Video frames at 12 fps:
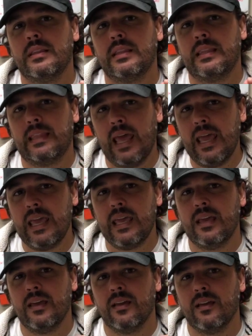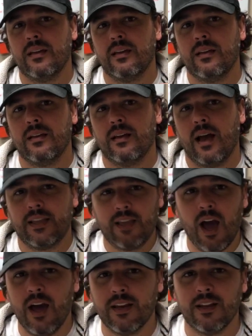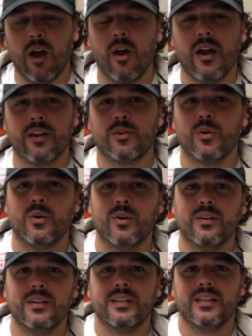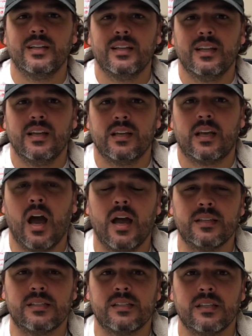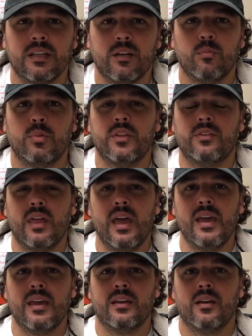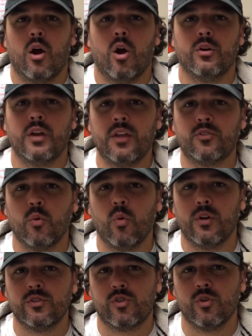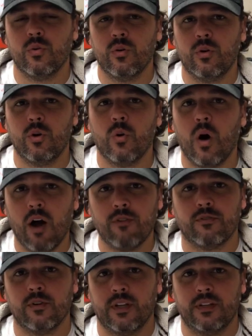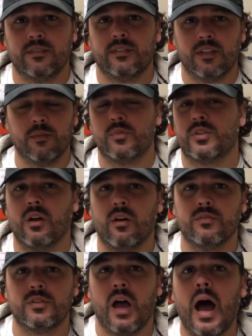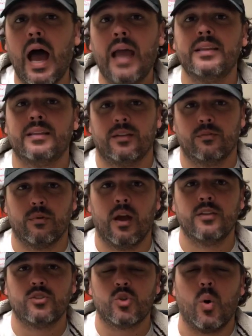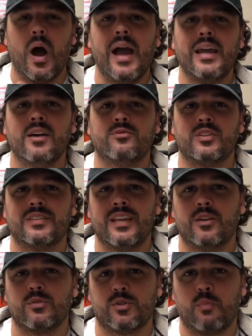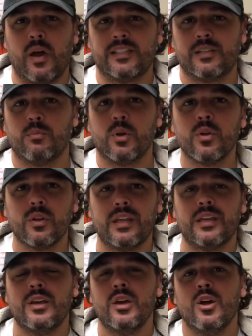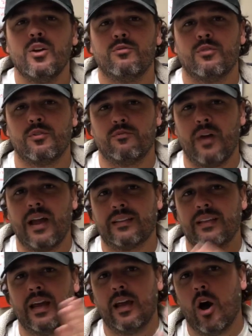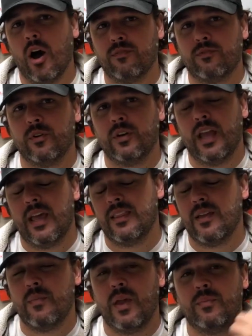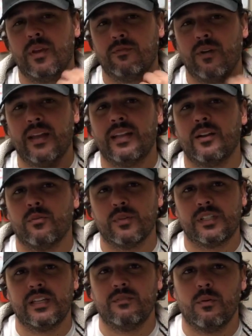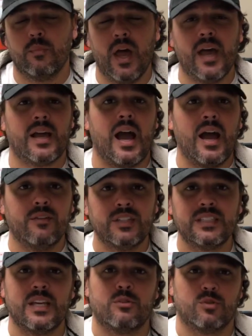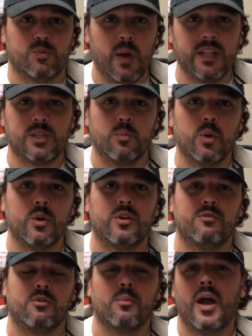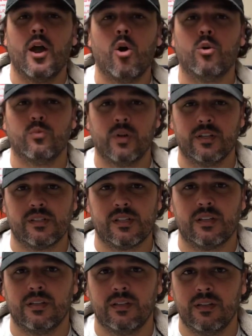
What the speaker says: I got it. All right, cool. Guys, but they are not the ones who offered it to themselves. I did, right? So I have to take responsibility for the fact that I offered, and then maybe if I didn't receive it back, I have to take responsibility for my own risk.